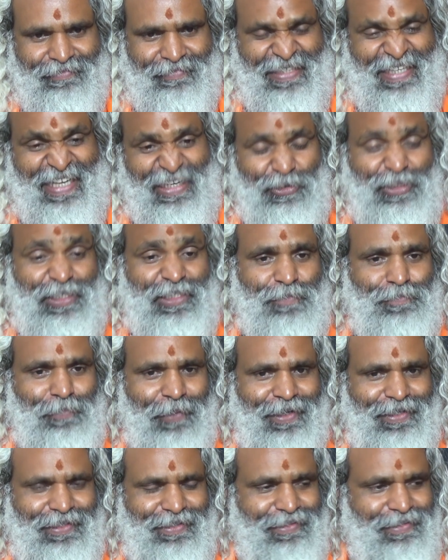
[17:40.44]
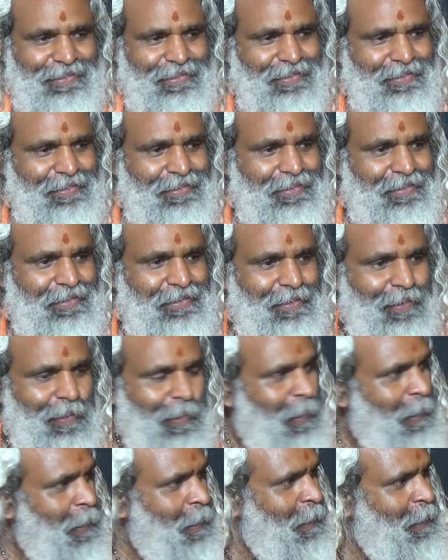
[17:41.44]
Can you see this point?
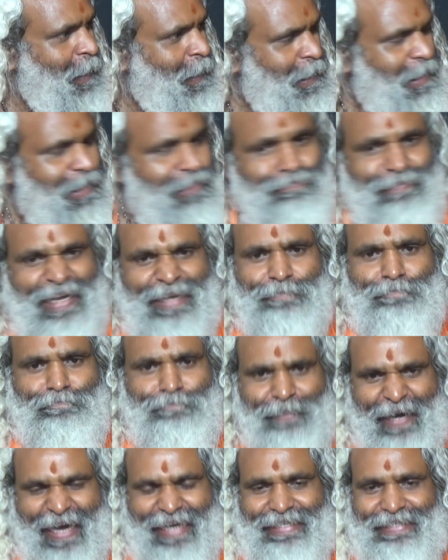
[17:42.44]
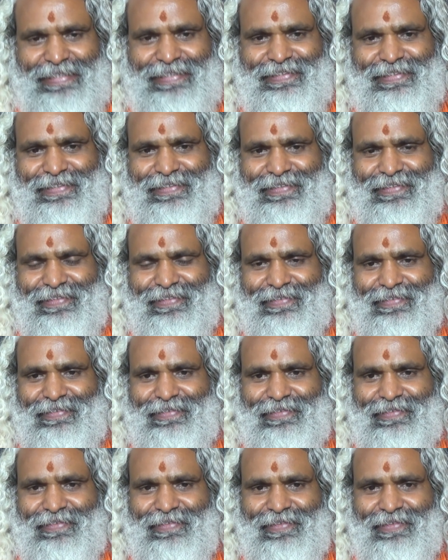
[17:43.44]
All my
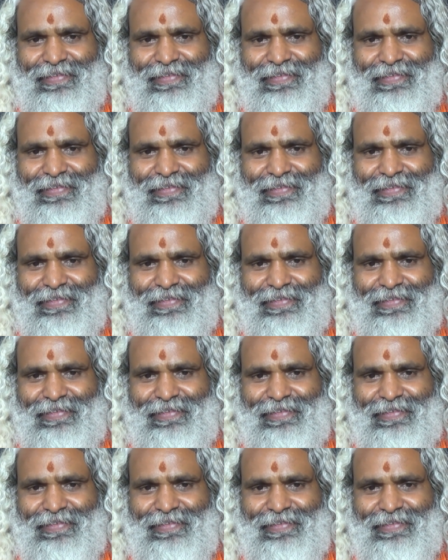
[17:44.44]
practice,